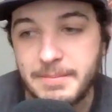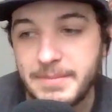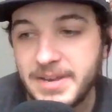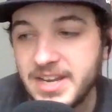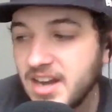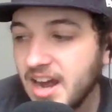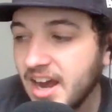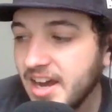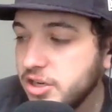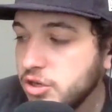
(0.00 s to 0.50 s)
I
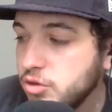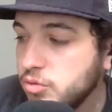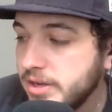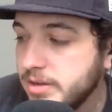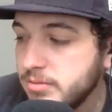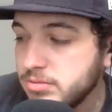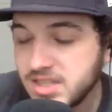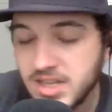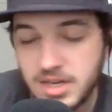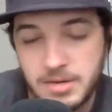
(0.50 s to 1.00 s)
mean, I knew
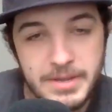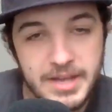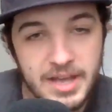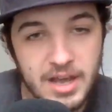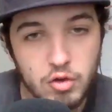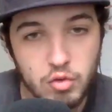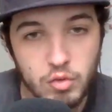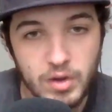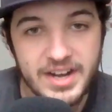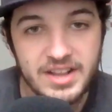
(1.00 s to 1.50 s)
he was going to
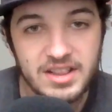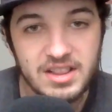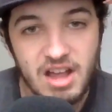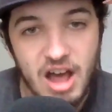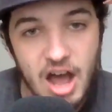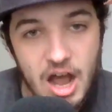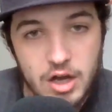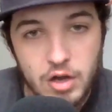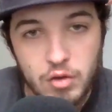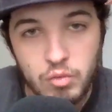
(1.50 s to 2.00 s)
be a great
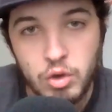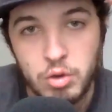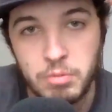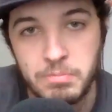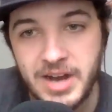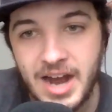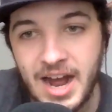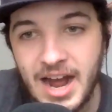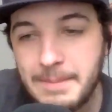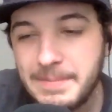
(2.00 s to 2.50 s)
locker
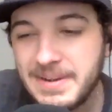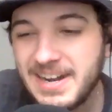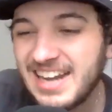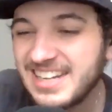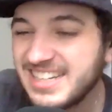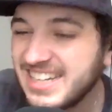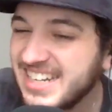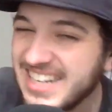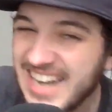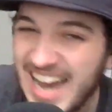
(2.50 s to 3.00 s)
room guy, but
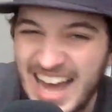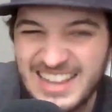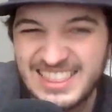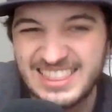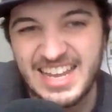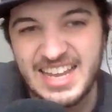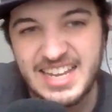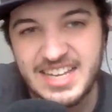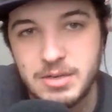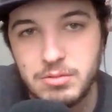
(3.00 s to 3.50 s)
I did not
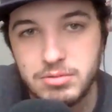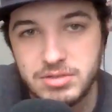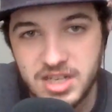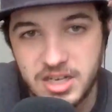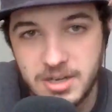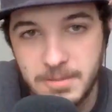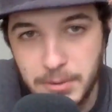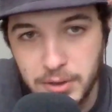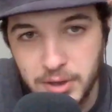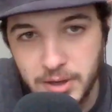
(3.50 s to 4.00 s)
think he was
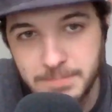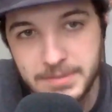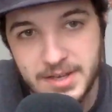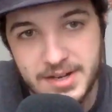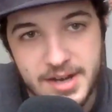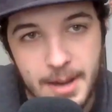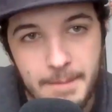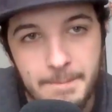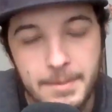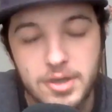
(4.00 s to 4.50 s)
going to put up
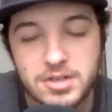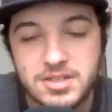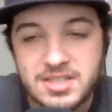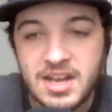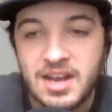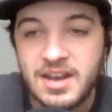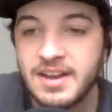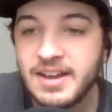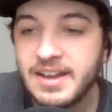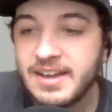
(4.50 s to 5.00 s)
the
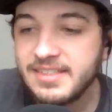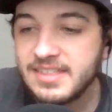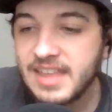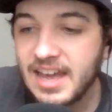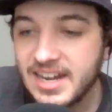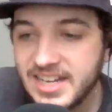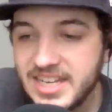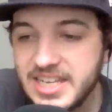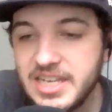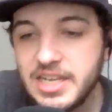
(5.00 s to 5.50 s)
numbers
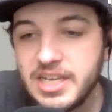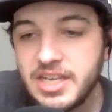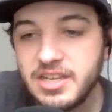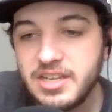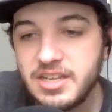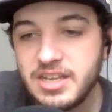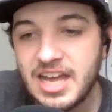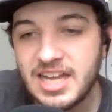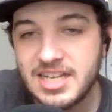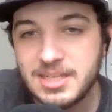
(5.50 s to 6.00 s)
that
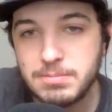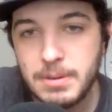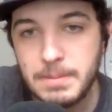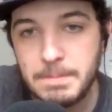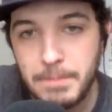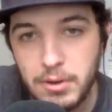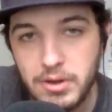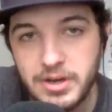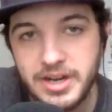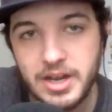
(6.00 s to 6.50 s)
he has
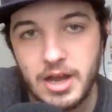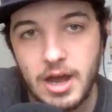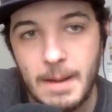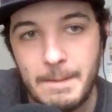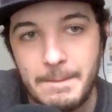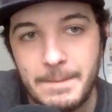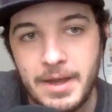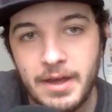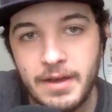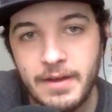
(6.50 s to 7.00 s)
been putting
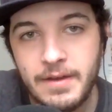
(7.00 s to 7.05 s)
up.